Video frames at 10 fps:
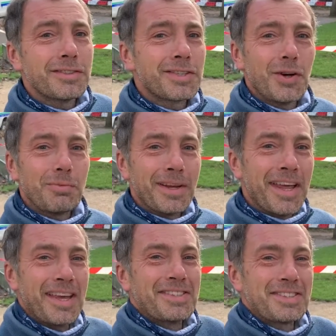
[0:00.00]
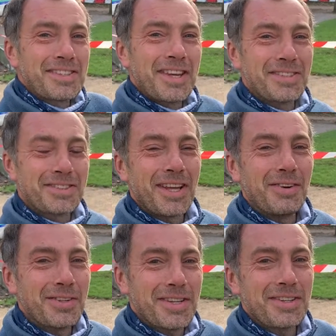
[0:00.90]
an obelisk, so
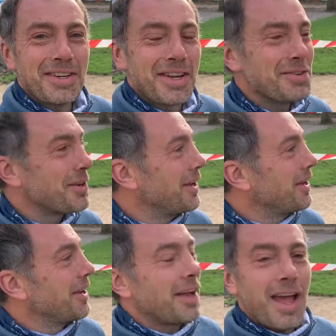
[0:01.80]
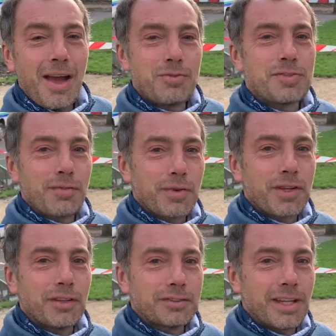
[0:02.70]
I don't know how
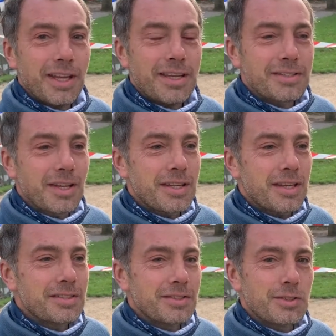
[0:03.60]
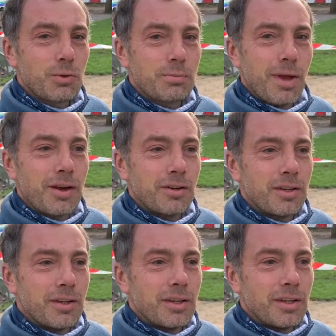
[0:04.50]
difficult it is. I guess it's all about
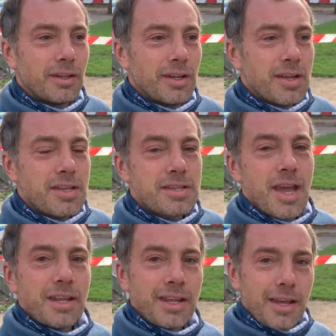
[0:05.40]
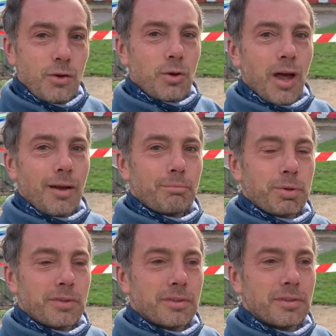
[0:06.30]
getting it all up
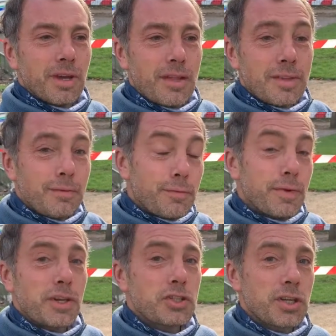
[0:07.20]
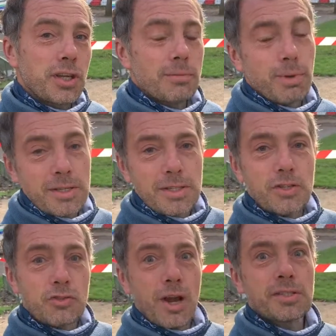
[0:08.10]
and then finishing it, basically
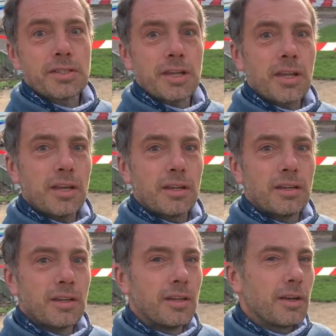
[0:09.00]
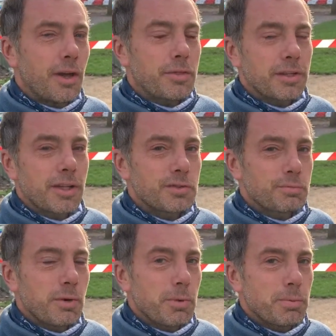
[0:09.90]
dressing it. I think that's
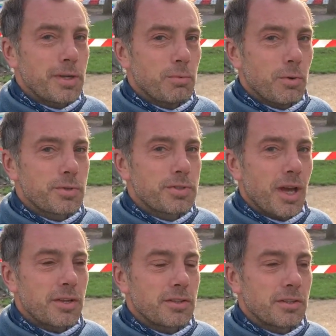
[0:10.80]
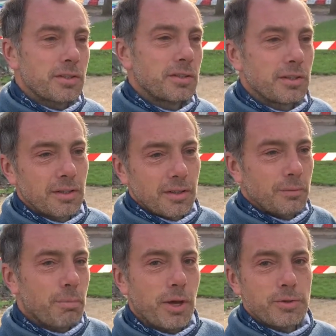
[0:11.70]
probably what was done
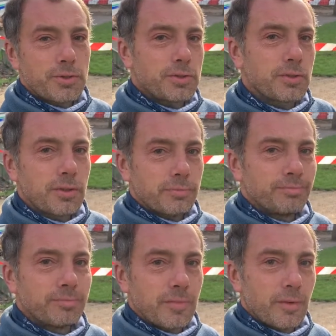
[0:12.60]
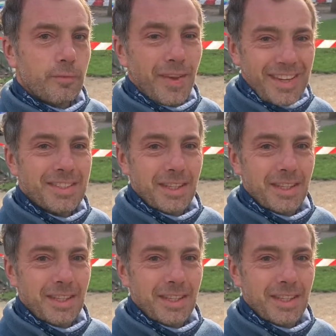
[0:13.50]
post-fixing.